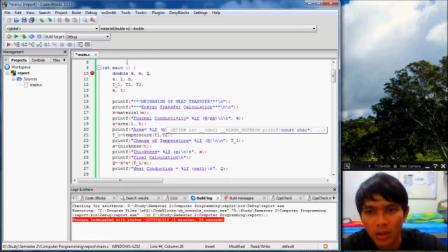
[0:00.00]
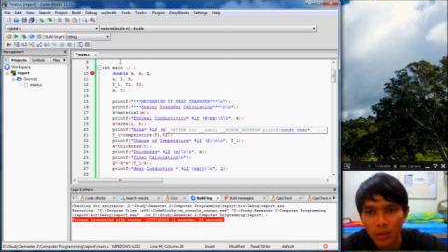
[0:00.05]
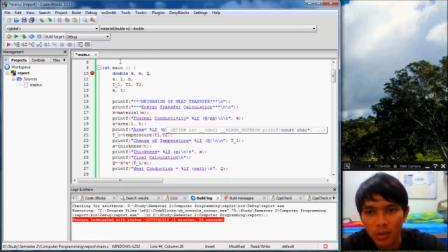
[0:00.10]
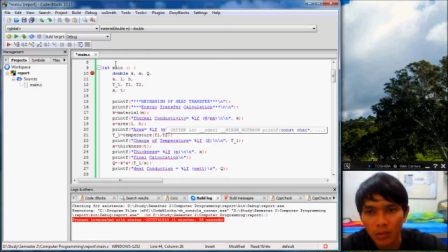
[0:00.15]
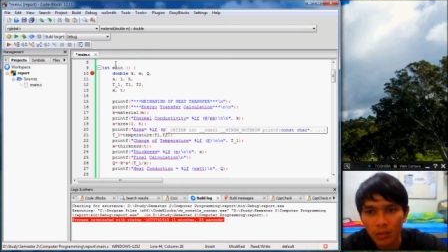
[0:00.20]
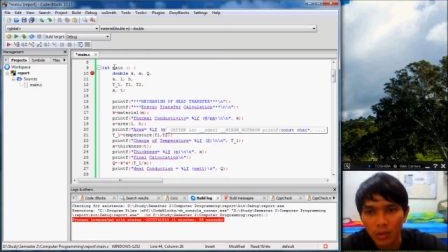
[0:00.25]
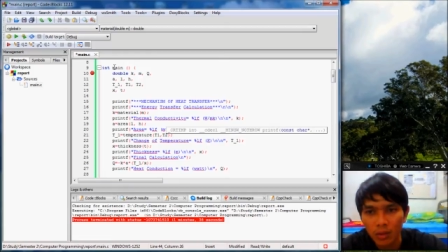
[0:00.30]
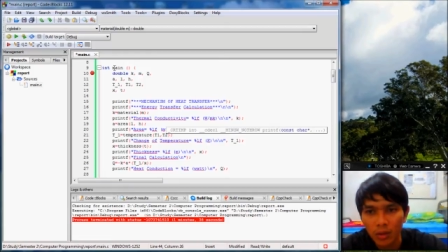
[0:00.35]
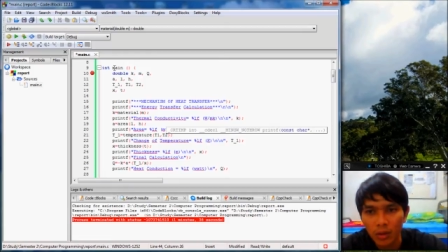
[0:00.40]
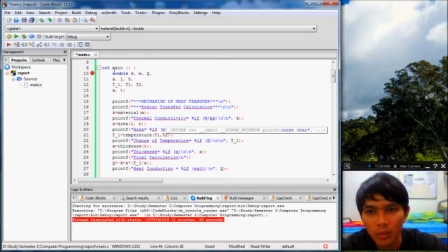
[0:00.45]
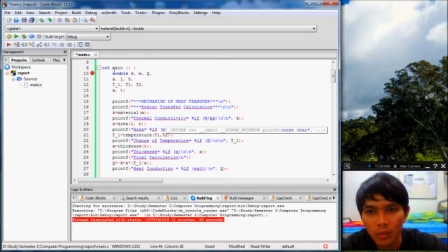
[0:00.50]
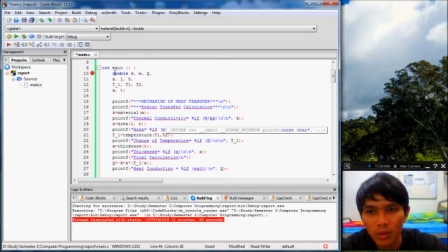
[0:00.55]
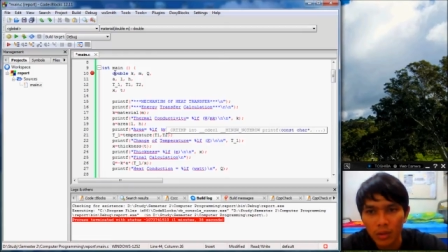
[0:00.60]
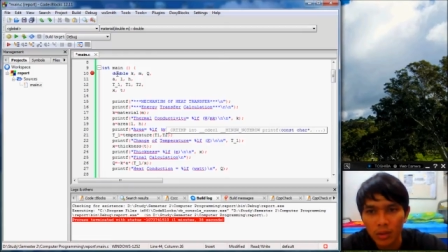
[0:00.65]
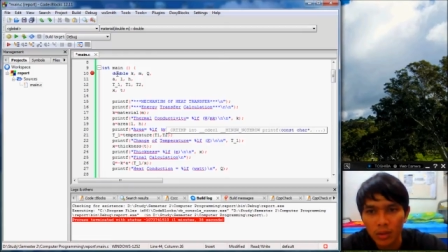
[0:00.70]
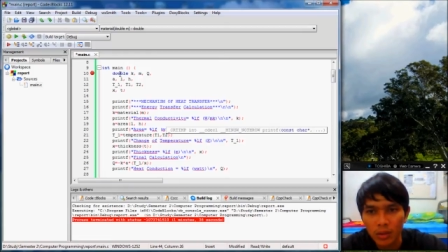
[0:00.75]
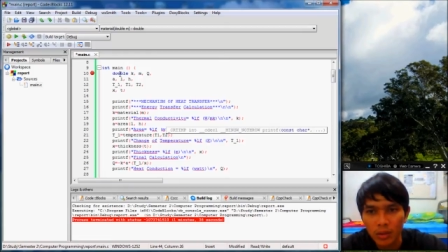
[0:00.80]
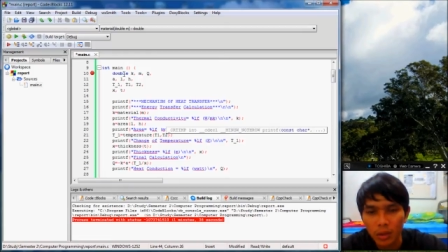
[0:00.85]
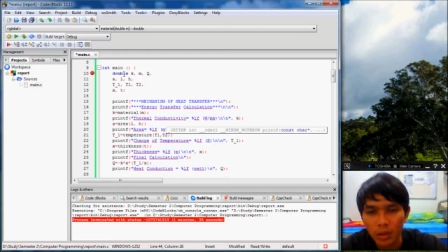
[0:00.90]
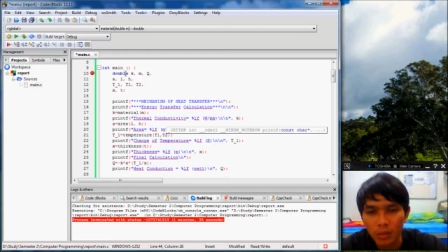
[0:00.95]
variable
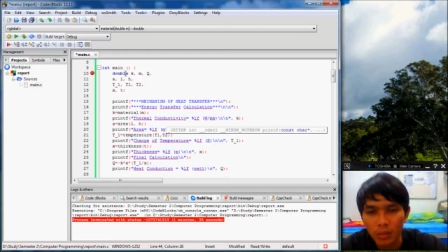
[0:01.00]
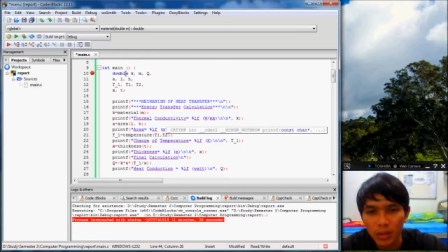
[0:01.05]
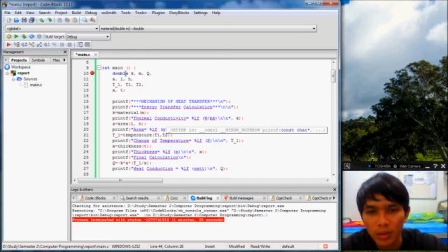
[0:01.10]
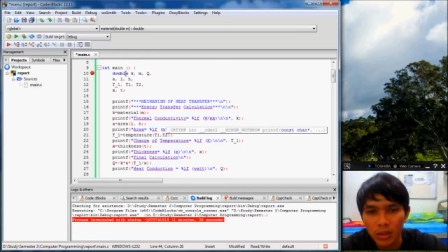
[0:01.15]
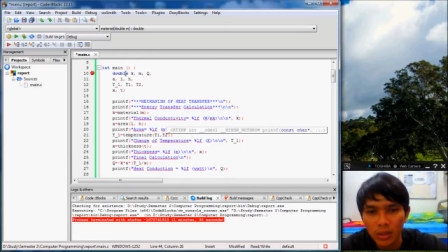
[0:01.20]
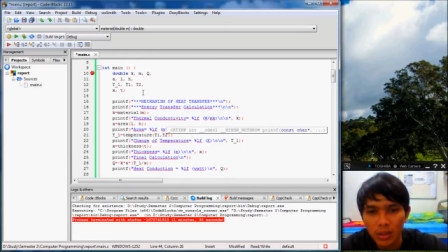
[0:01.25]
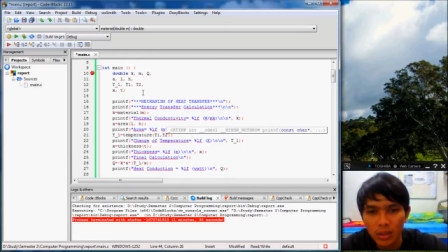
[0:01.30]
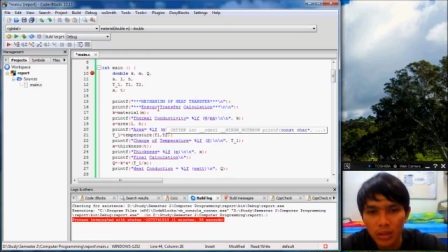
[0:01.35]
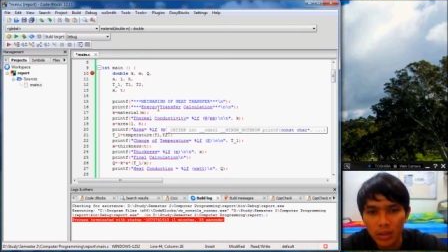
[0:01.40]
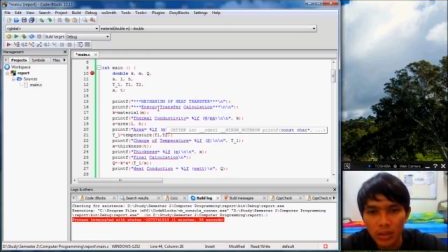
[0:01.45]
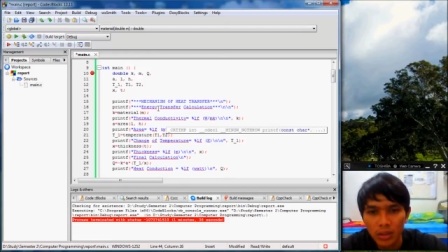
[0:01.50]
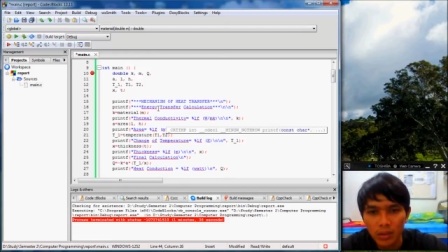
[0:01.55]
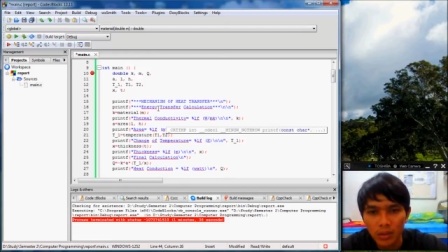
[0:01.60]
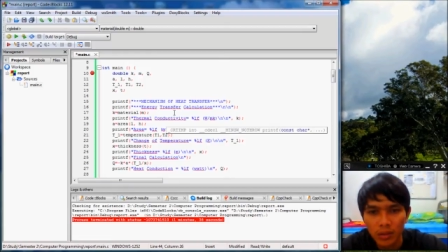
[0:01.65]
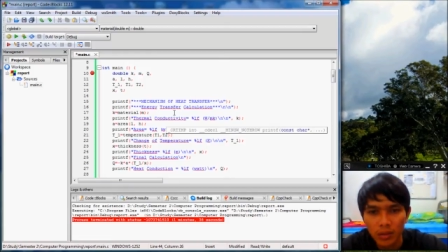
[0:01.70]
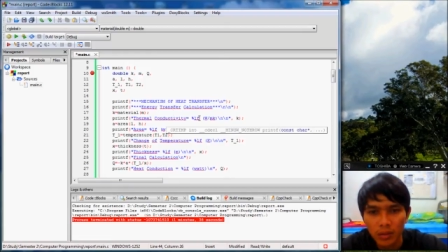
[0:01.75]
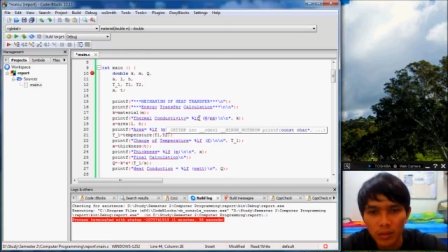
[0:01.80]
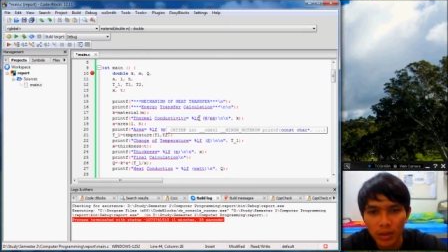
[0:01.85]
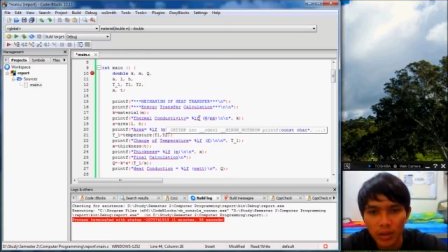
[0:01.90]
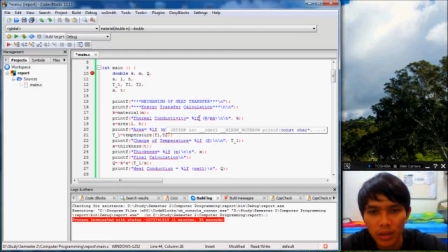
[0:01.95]
double
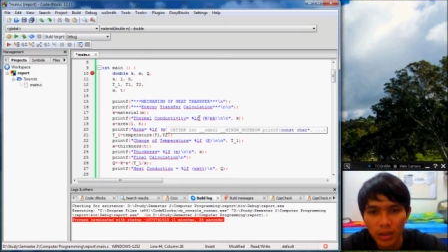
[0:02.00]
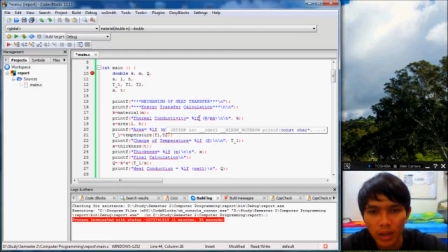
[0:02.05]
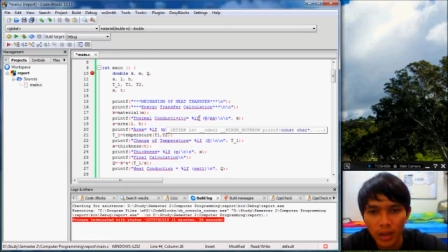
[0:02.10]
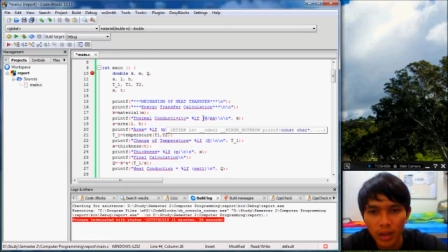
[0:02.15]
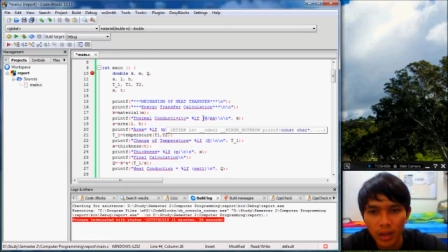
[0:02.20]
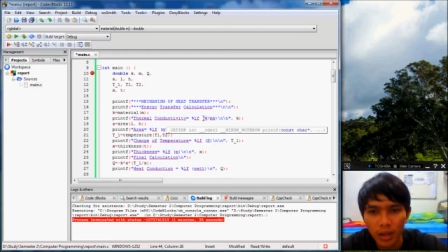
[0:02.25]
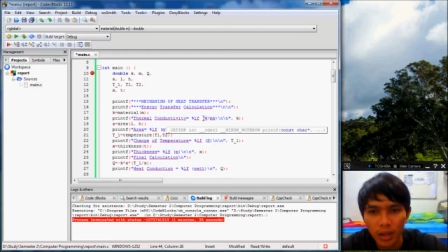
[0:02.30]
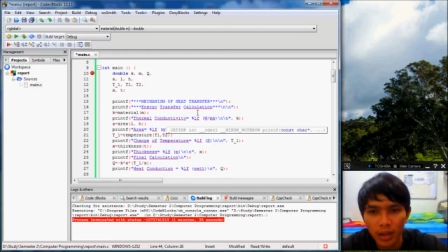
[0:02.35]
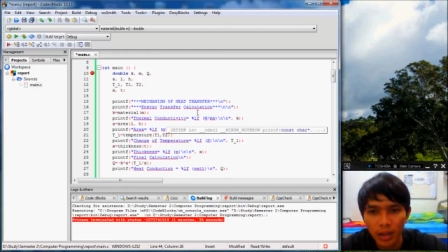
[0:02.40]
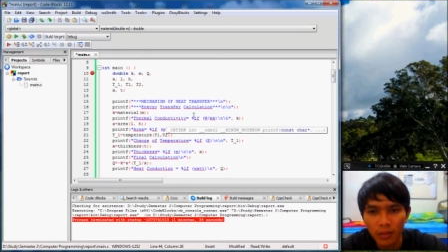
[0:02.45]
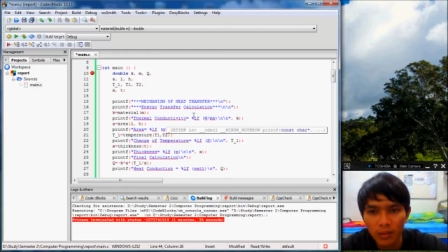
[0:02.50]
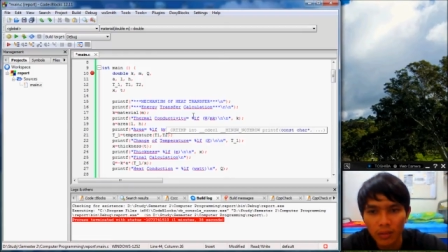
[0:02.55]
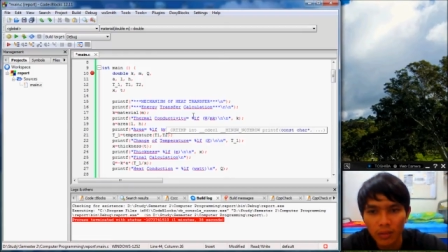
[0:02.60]
supplier LF.